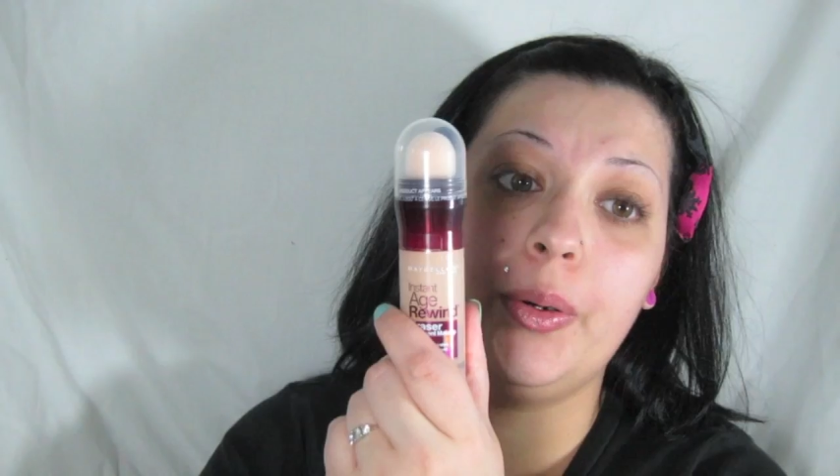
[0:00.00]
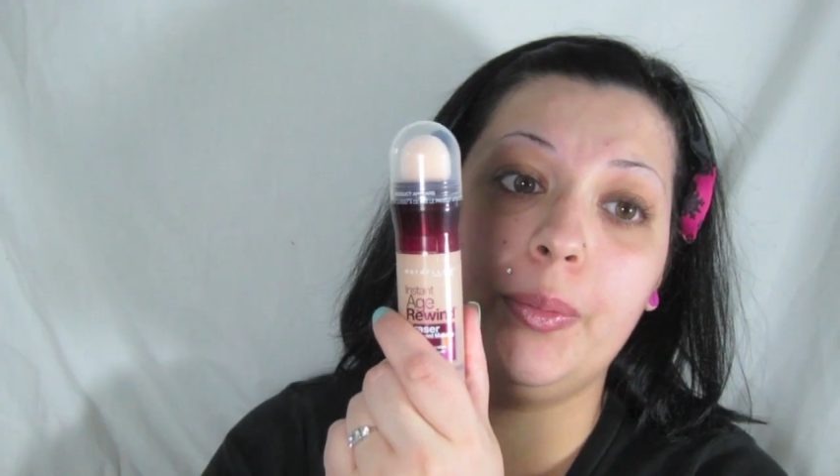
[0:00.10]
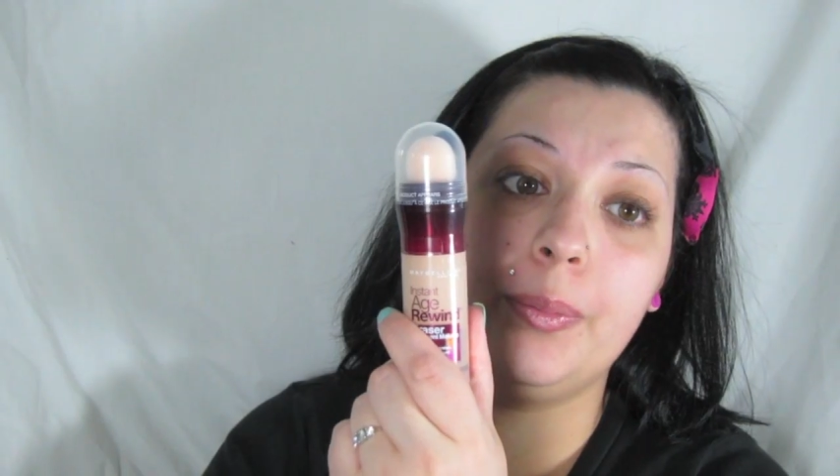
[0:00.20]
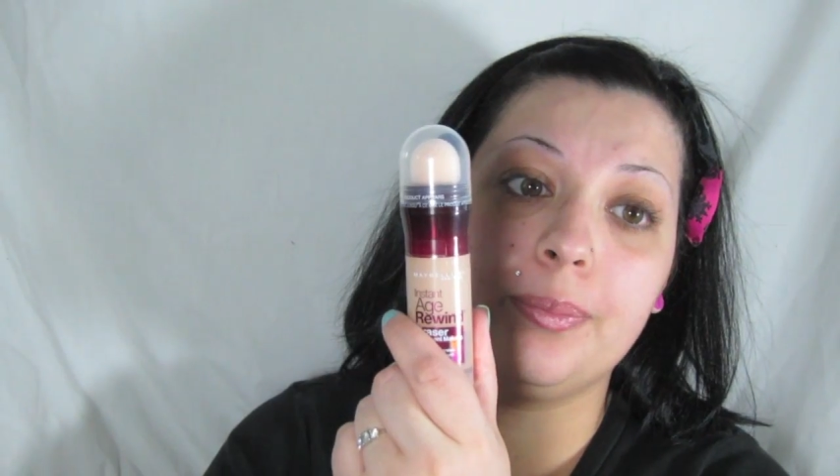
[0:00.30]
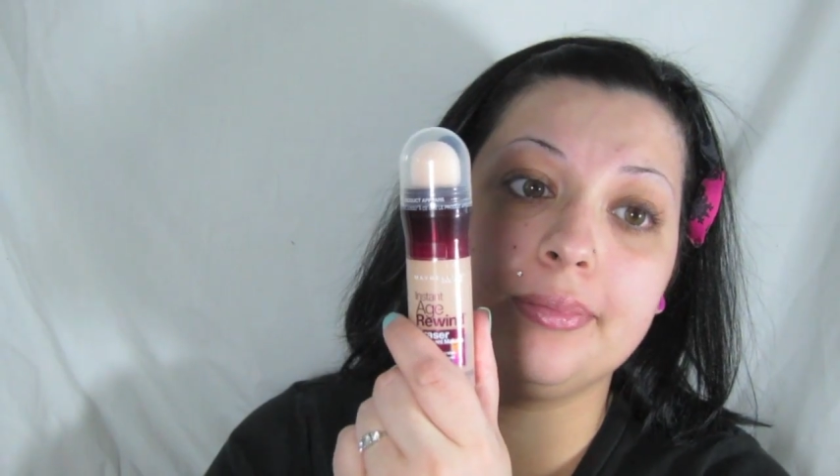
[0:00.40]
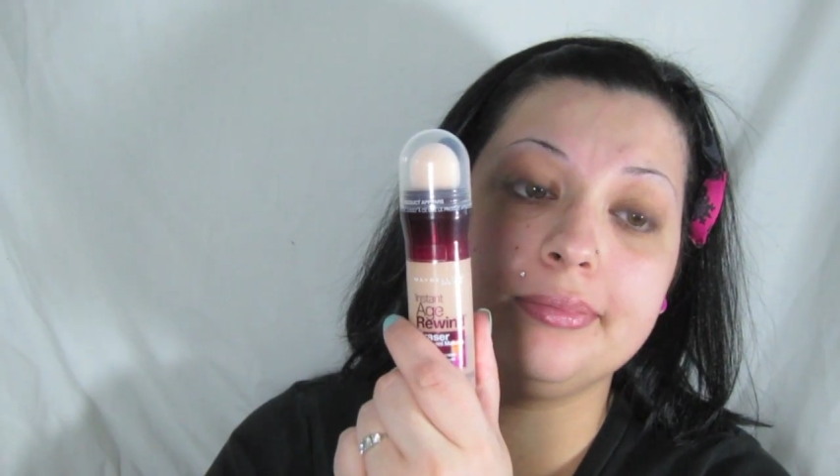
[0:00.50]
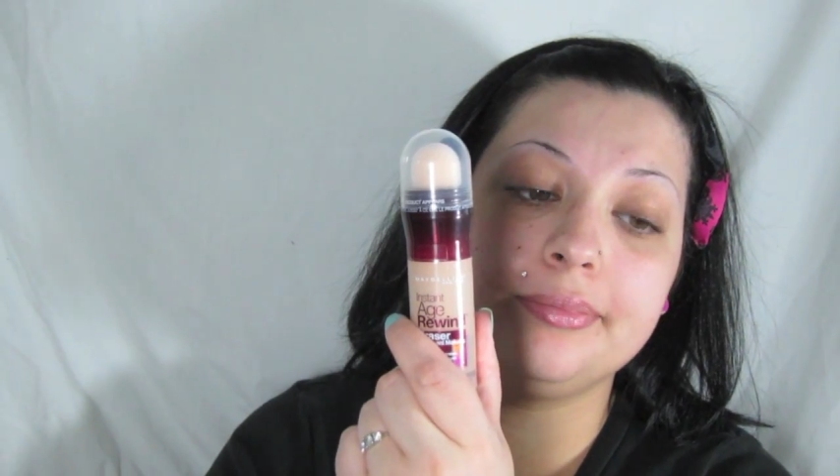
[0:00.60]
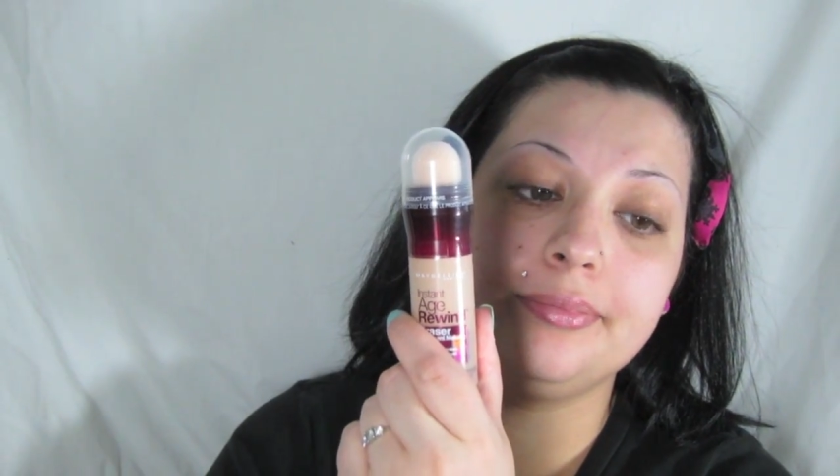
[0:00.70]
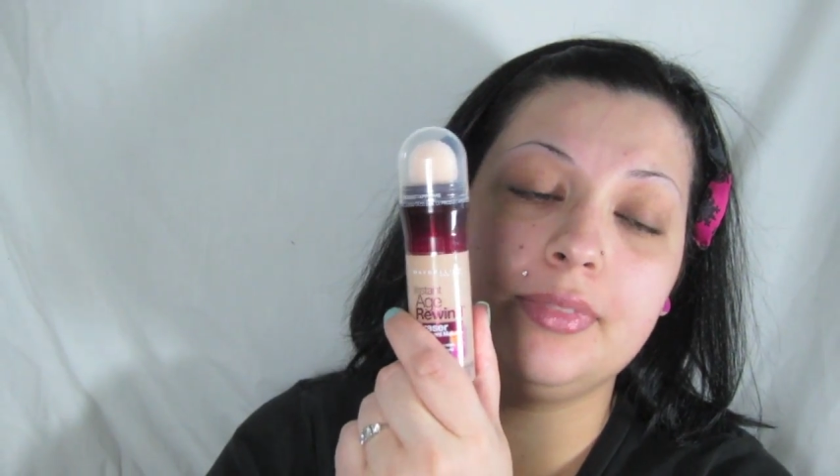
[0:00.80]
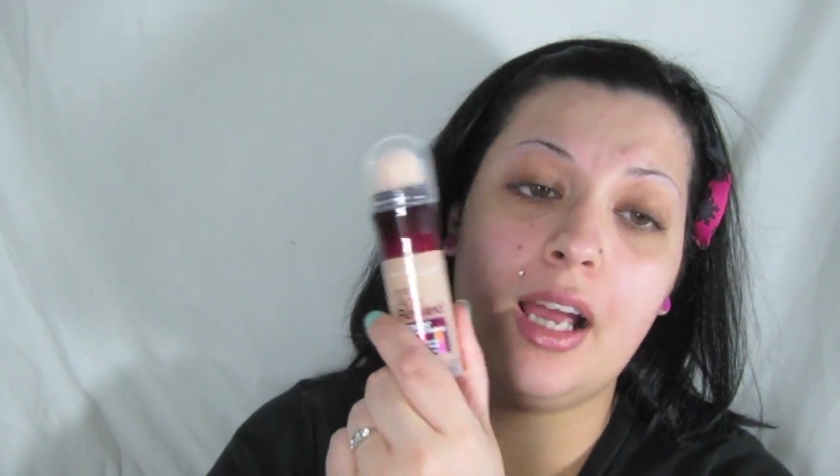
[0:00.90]
Oh,
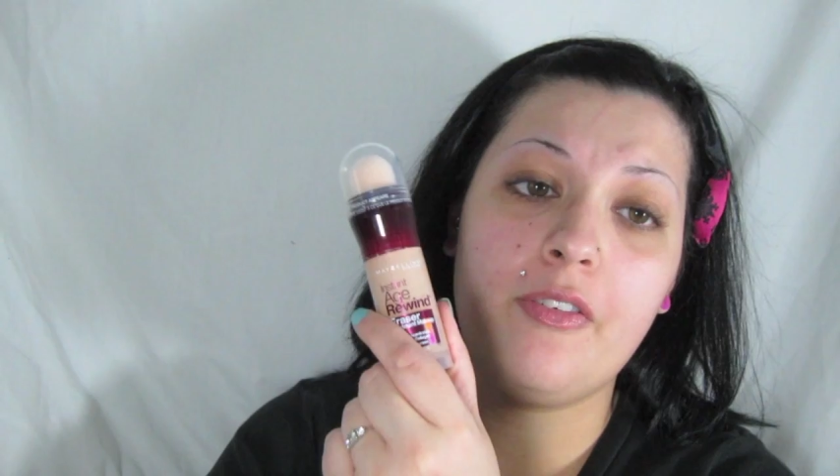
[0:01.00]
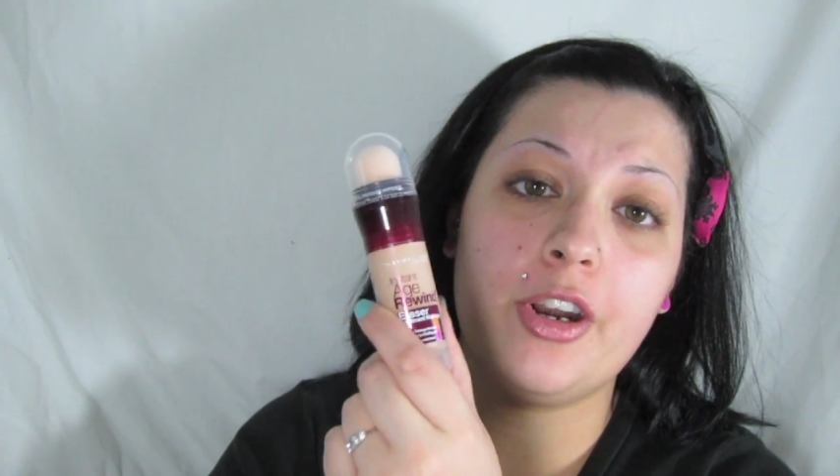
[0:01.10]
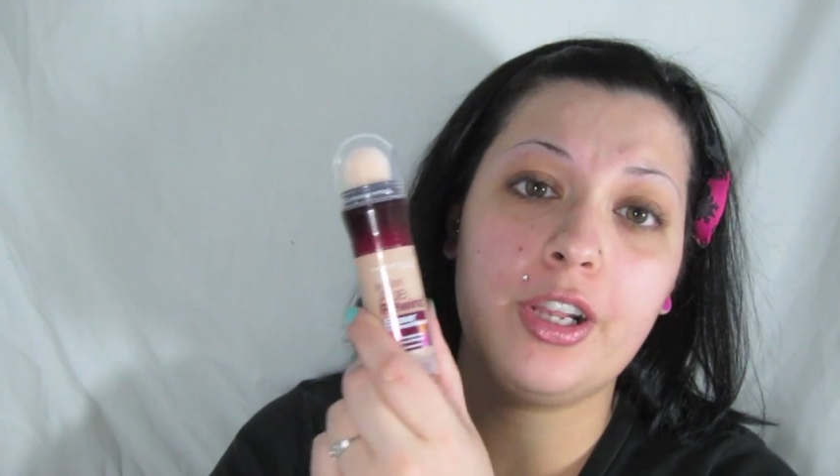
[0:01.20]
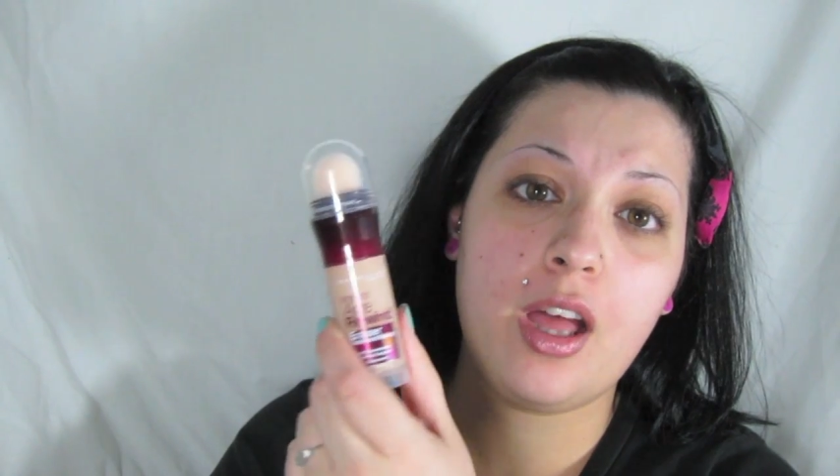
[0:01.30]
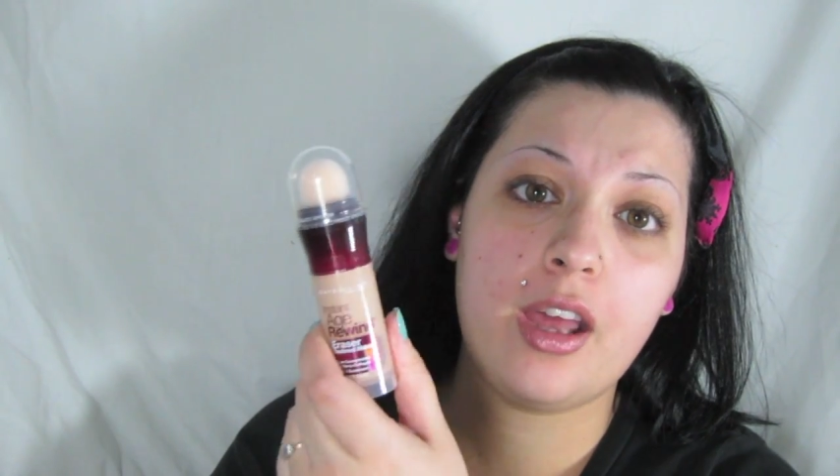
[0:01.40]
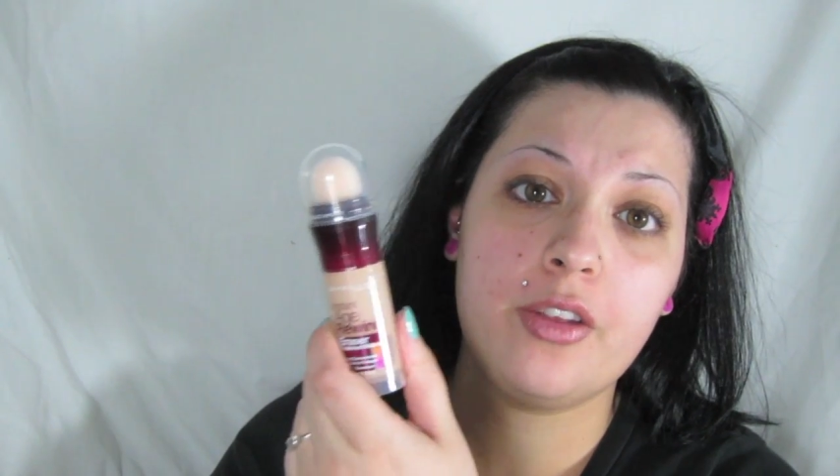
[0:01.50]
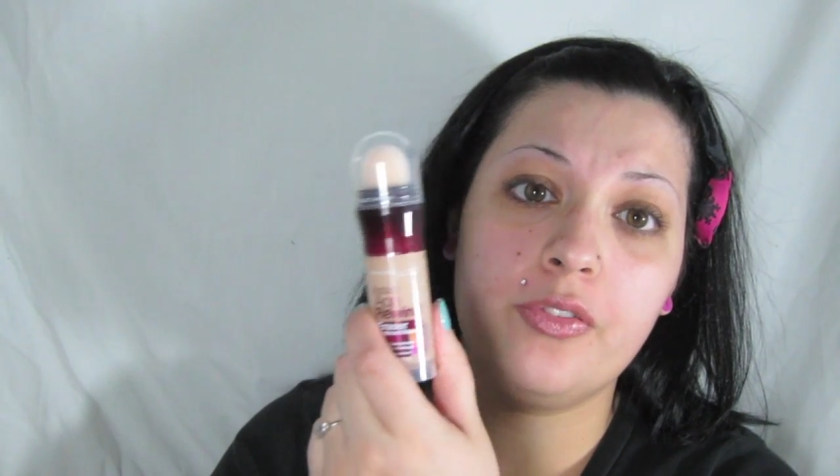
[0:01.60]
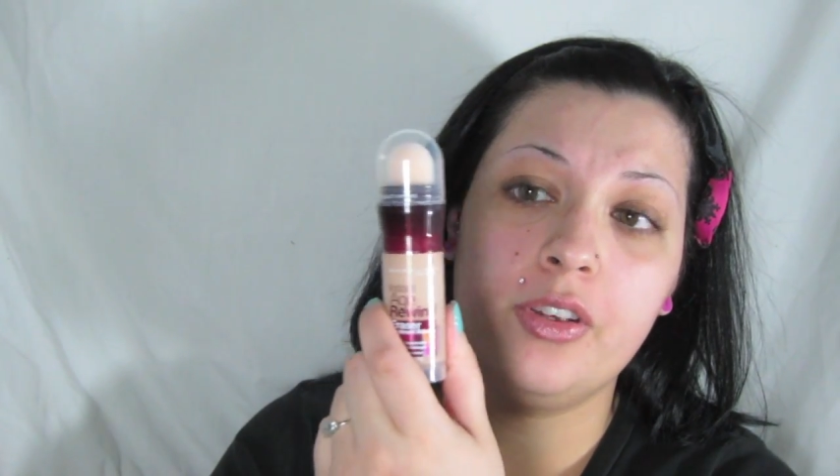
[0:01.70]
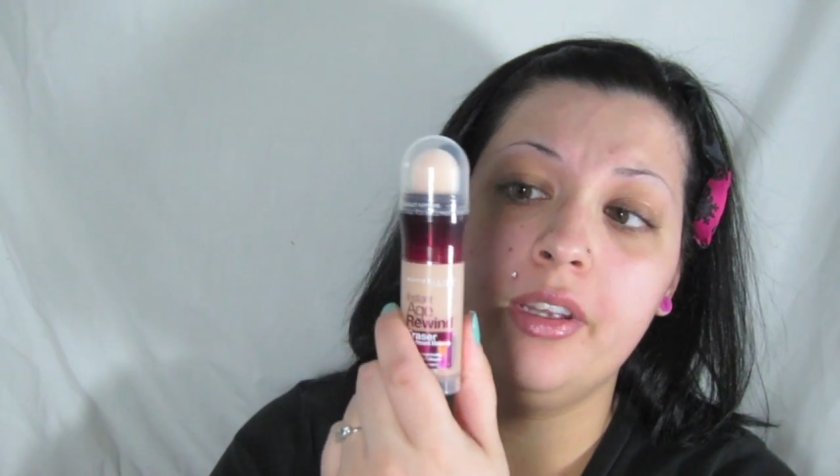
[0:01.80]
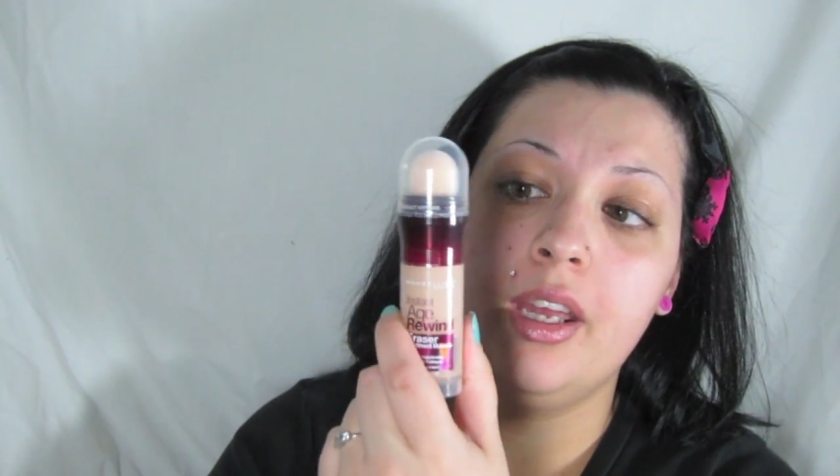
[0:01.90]
I've heard a lot of